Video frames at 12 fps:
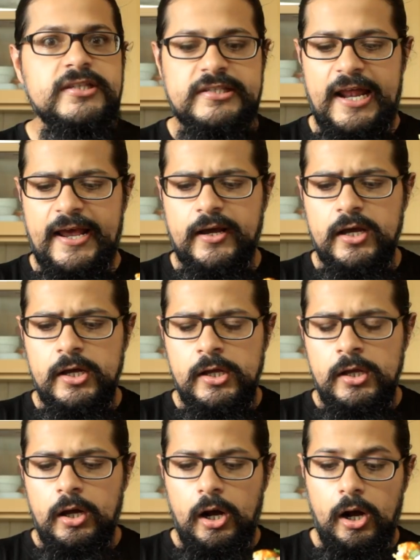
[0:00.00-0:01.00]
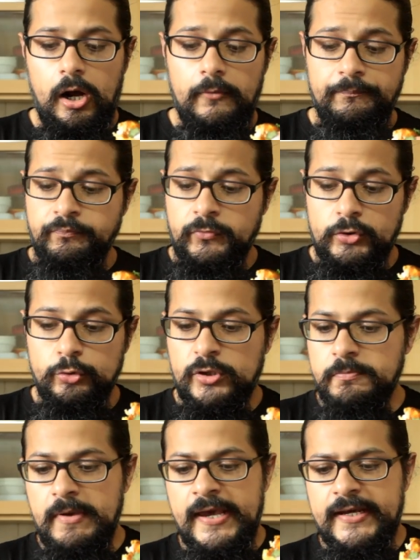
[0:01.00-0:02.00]
snack. You
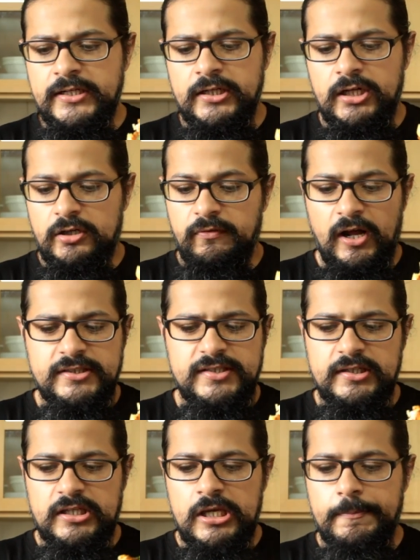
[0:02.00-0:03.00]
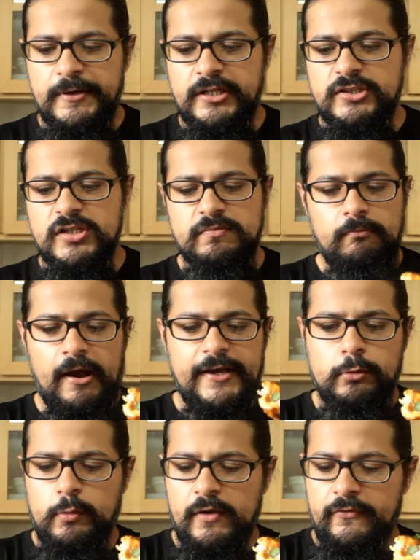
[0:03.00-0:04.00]
can make it in advance and keep it and just
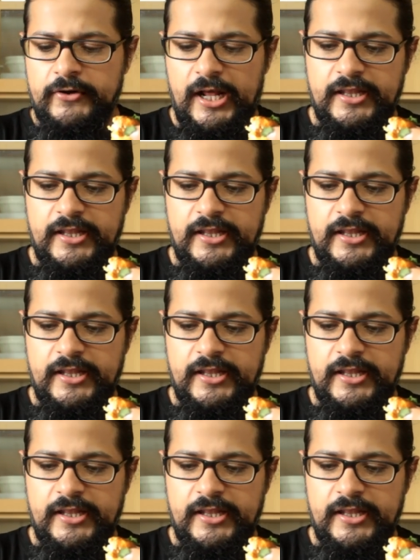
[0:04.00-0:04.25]
microwave it.